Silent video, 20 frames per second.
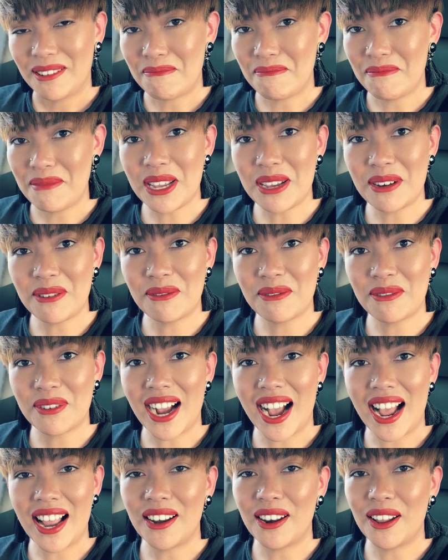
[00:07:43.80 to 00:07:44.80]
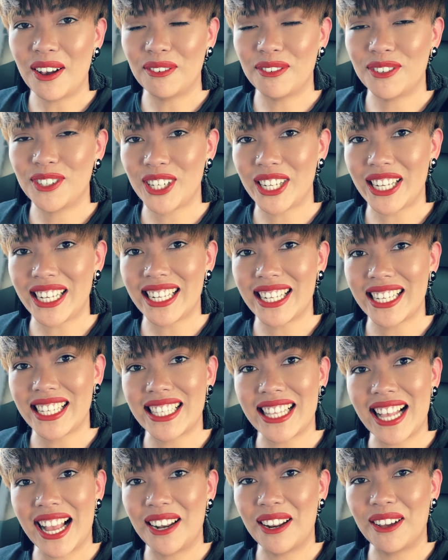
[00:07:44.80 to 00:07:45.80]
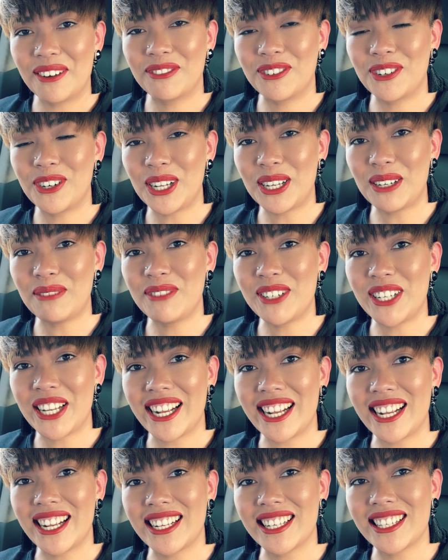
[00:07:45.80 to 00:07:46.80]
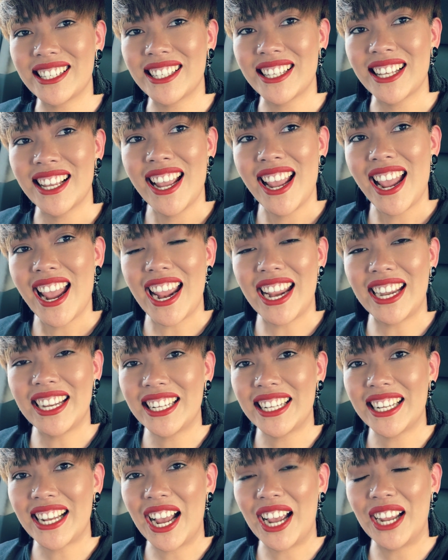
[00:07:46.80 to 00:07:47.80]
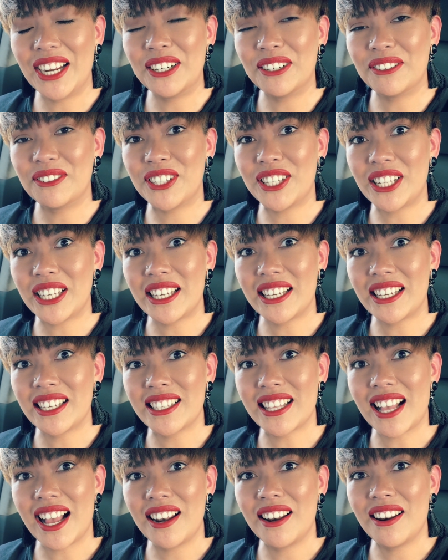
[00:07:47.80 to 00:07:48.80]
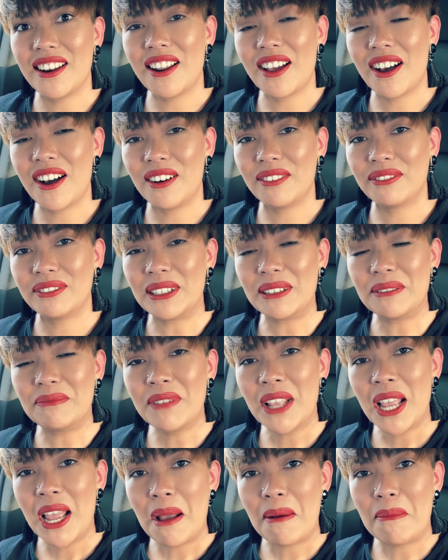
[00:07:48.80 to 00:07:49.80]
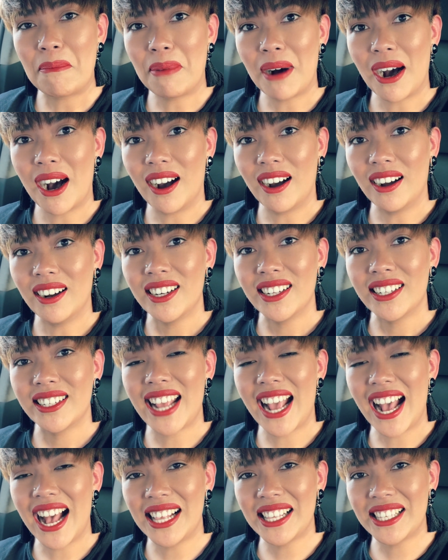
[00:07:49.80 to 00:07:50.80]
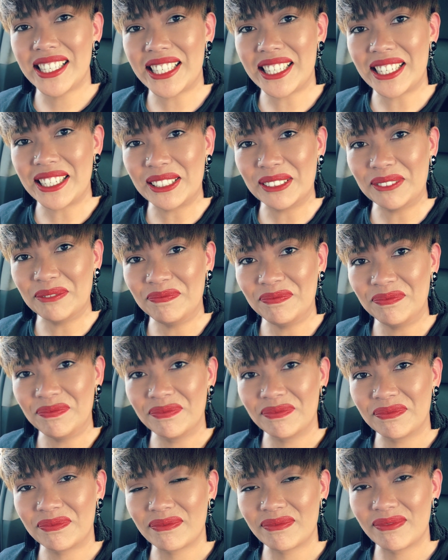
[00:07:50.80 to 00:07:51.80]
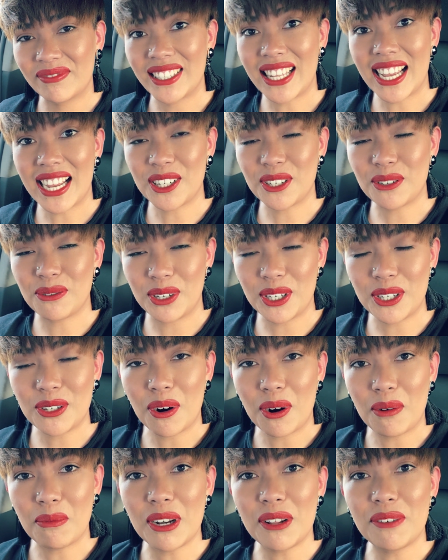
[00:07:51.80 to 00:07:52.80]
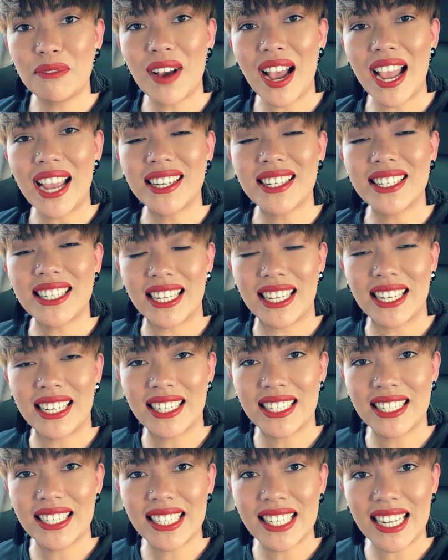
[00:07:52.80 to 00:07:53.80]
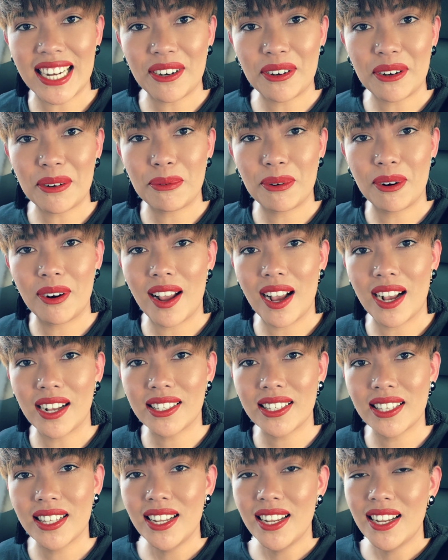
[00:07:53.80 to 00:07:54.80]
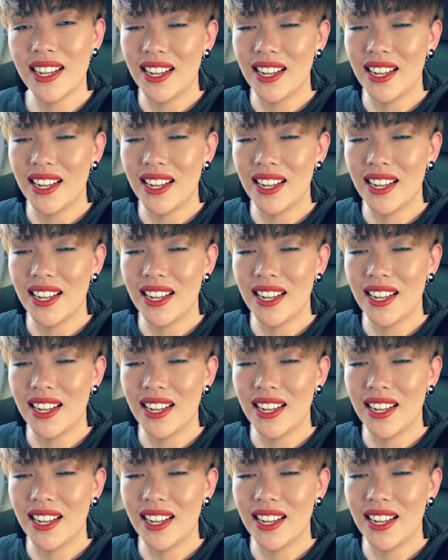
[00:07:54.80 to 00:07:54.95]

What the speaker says: milk, I love cheese, I love cream cheese, any kind of cheese, I love them. But calcium that we normally find in dairy products